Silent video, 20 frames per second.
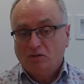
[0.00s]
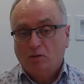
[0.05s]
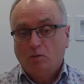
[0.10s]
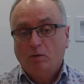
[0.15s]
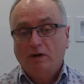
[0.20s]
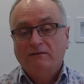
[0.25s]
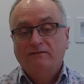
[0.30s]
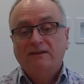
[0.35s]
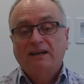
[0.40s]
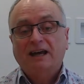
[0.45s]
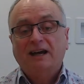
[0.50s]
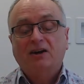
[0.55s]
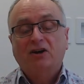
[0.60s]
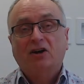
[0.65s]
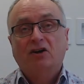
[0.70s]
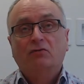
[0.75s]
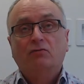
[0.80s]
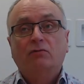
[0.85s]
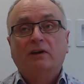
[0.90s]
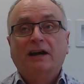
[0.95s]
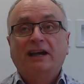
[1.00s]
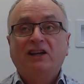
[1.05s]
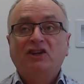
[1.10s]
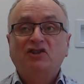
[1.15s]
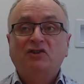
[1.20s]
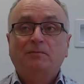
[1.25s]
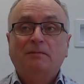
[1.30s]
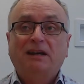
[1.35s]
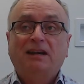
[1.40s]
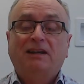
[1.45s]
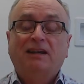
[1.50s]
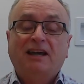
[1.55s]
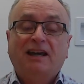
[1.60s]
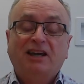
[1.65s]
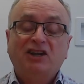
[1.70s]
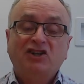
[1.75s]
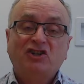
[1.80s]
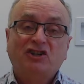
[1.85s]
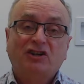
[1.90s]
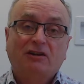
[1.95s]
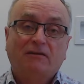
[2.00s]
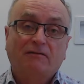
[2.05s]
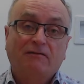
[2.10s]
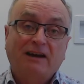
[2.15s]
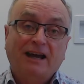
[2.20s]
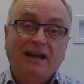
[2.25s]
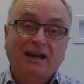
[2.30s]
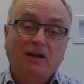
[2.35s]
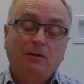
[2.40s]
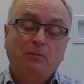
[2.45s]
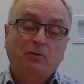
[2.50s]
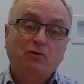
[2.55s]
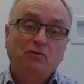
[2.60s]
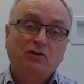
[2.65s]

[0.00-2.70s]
we've now got a range of medication available